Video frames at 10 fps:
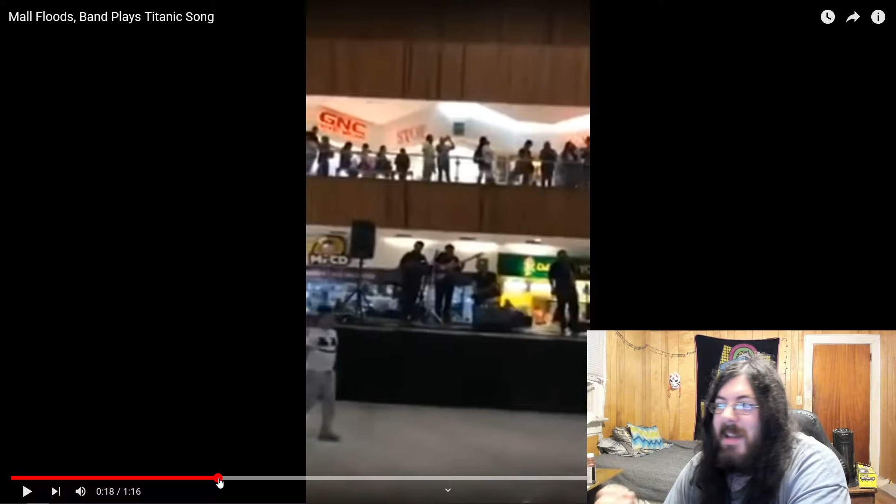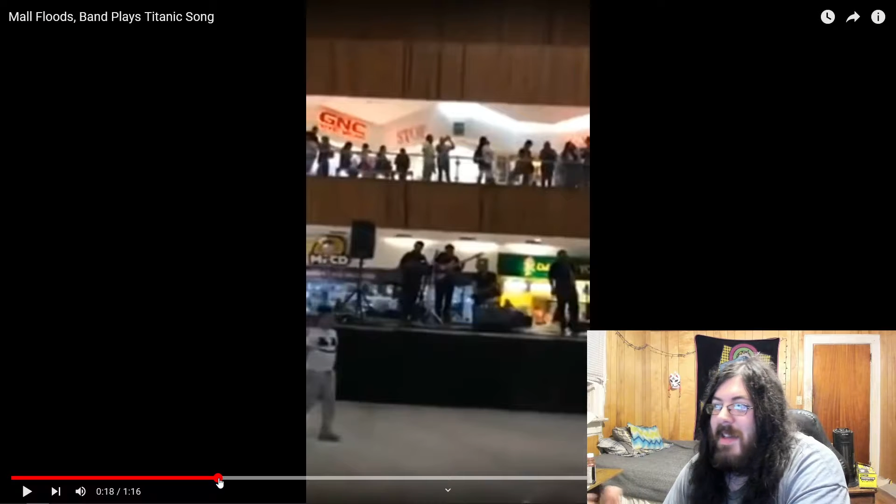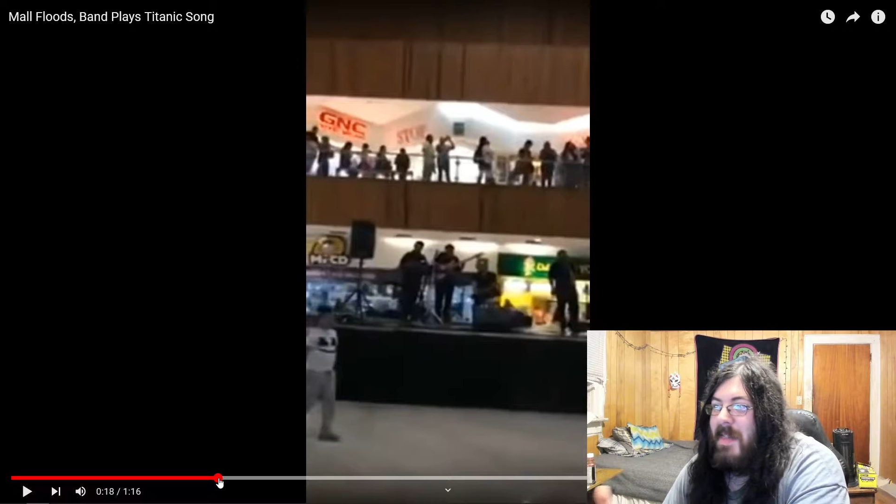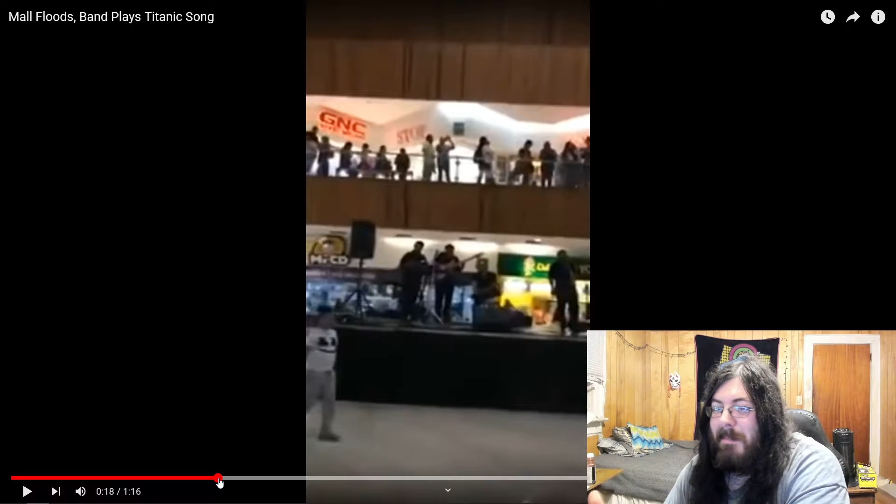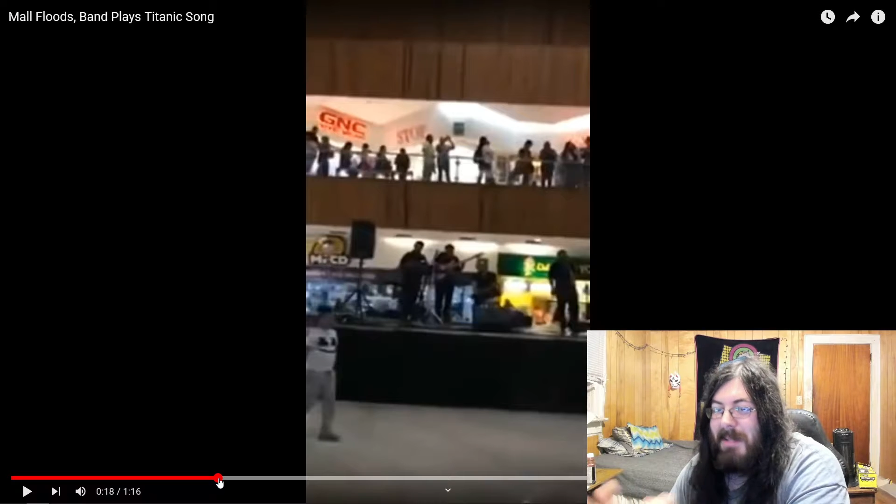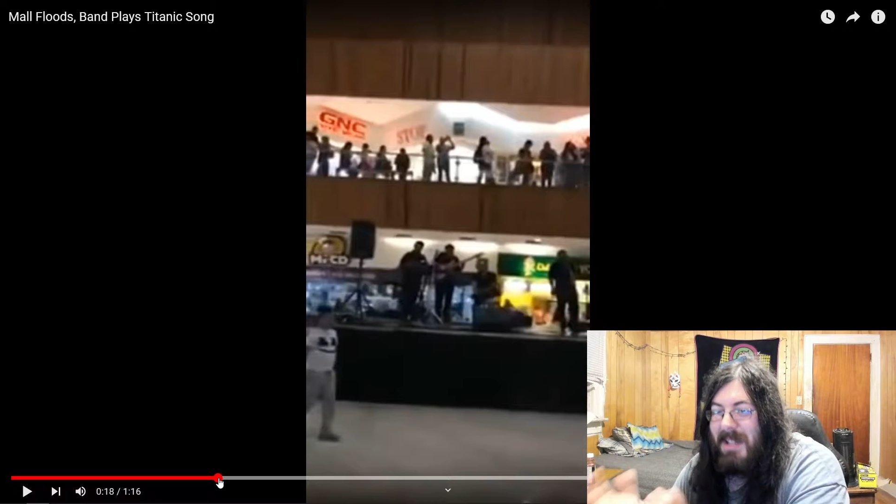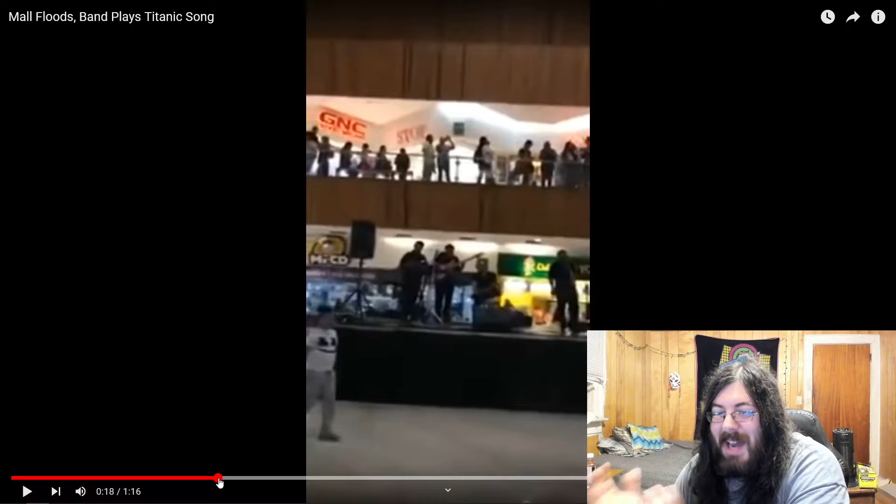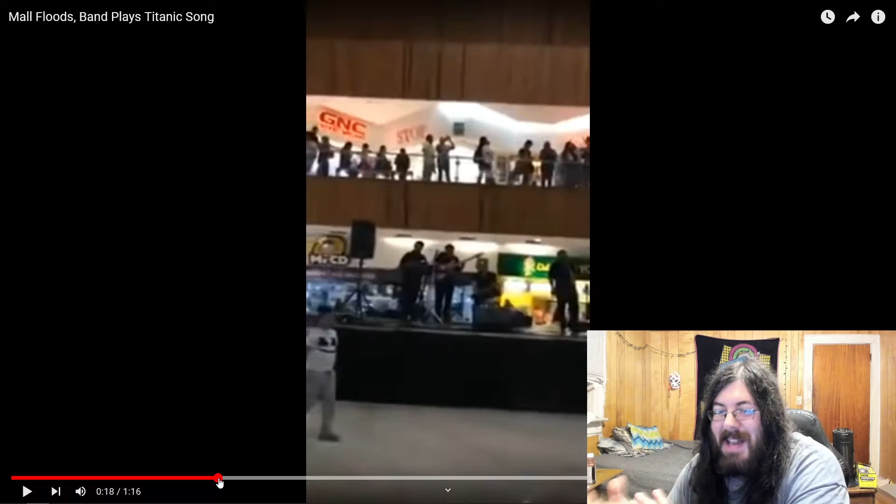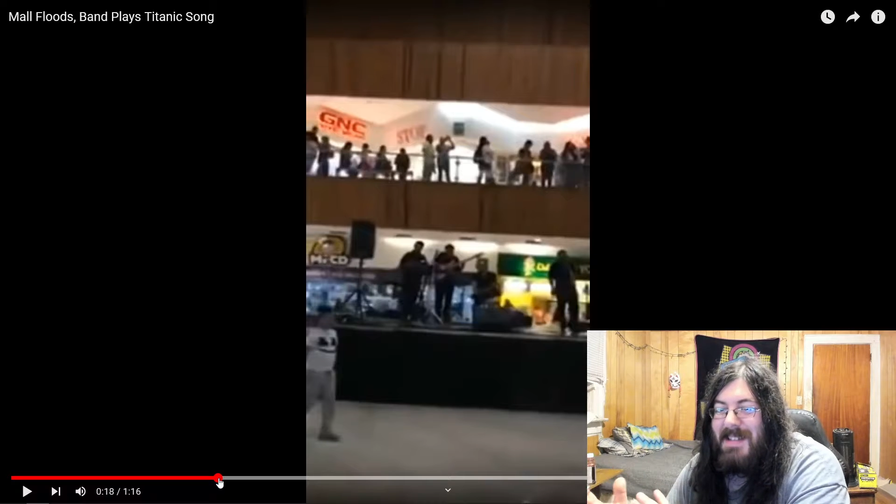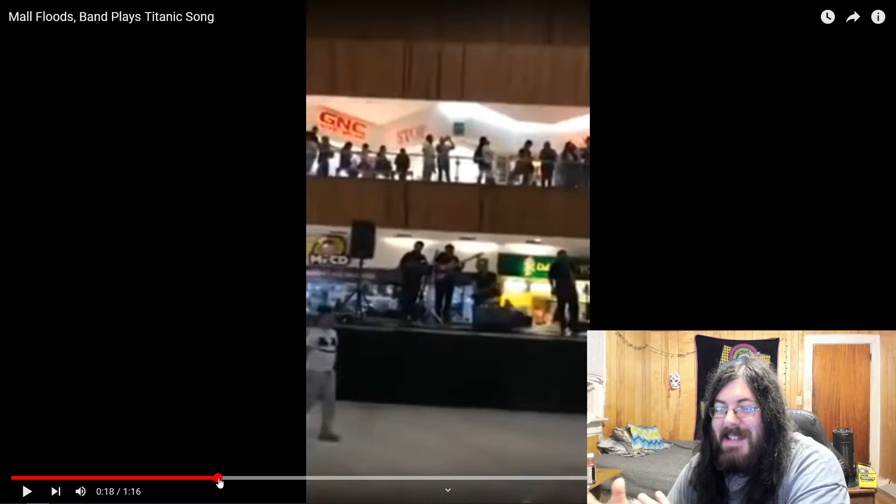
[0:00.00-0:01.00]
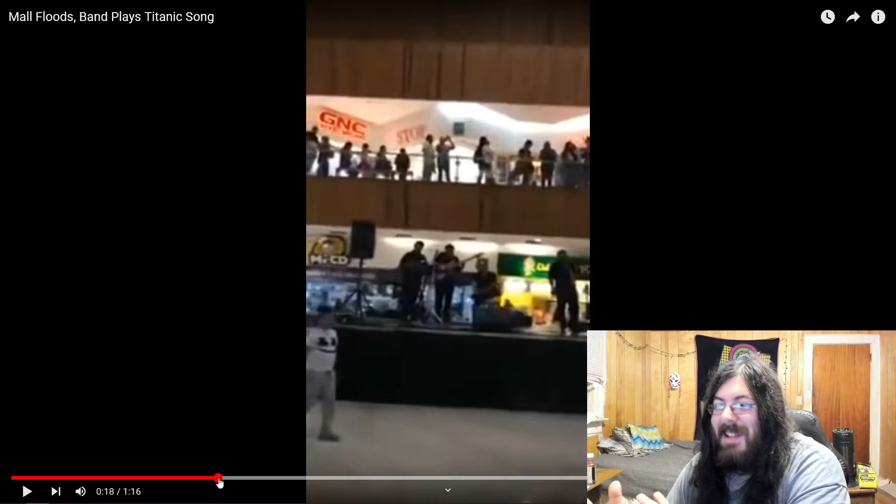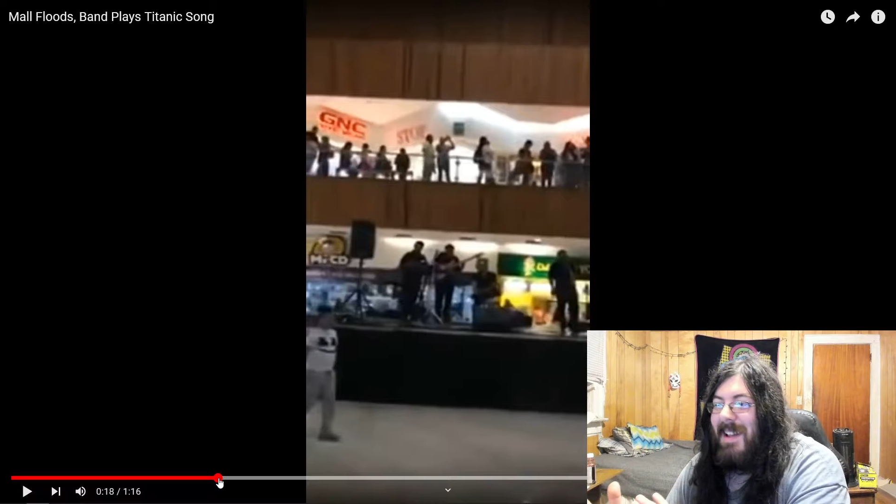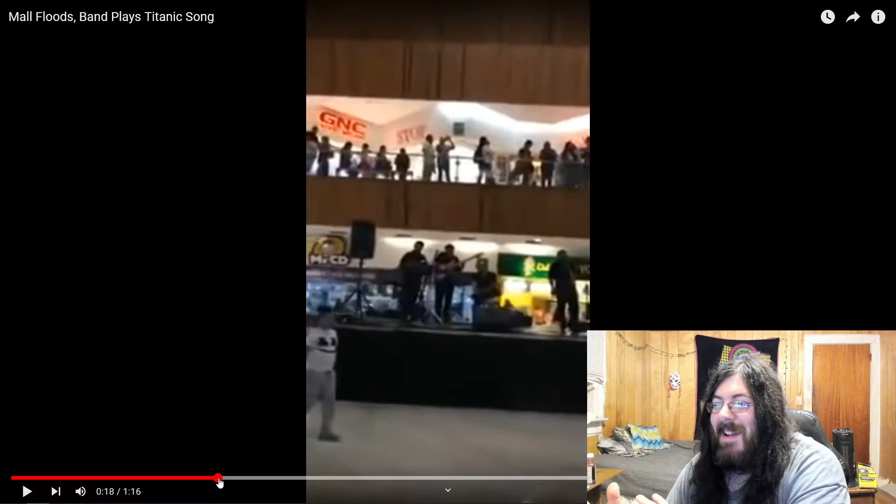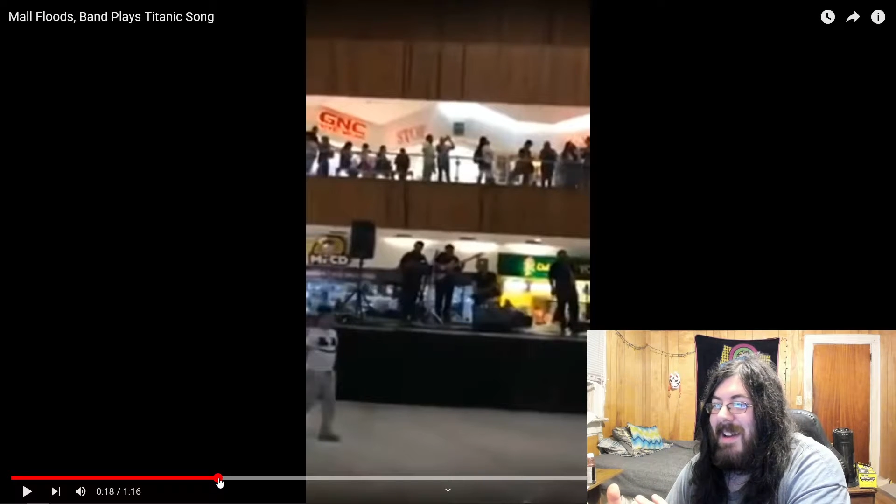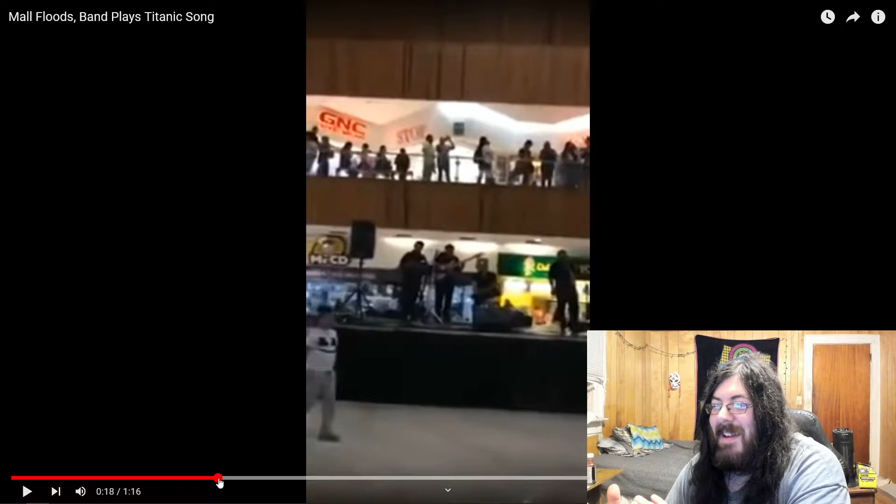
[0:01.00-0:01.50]
The planets
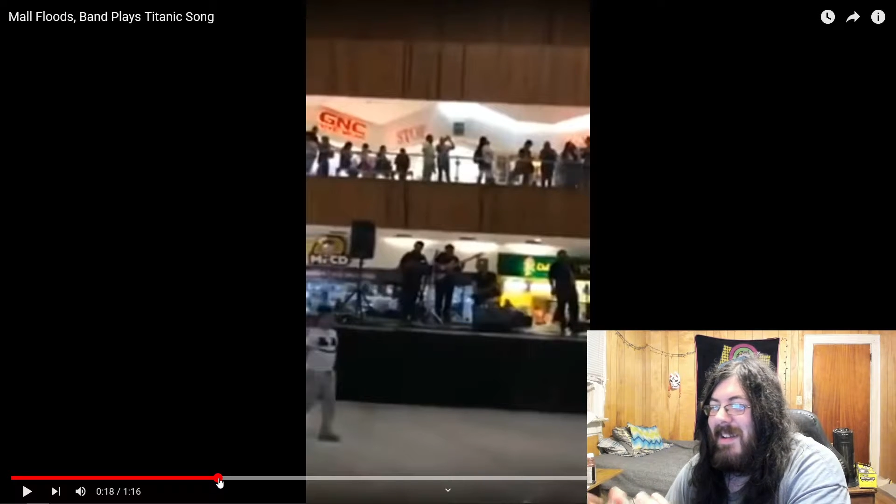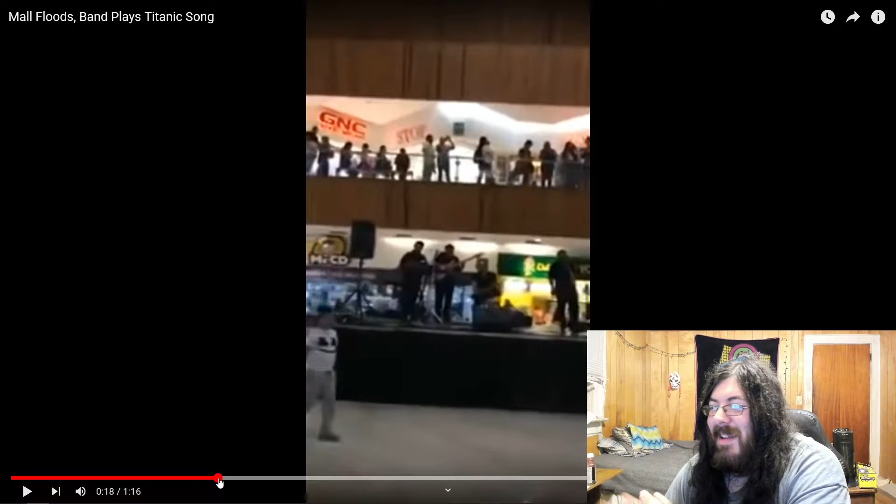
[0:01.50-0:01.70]
align,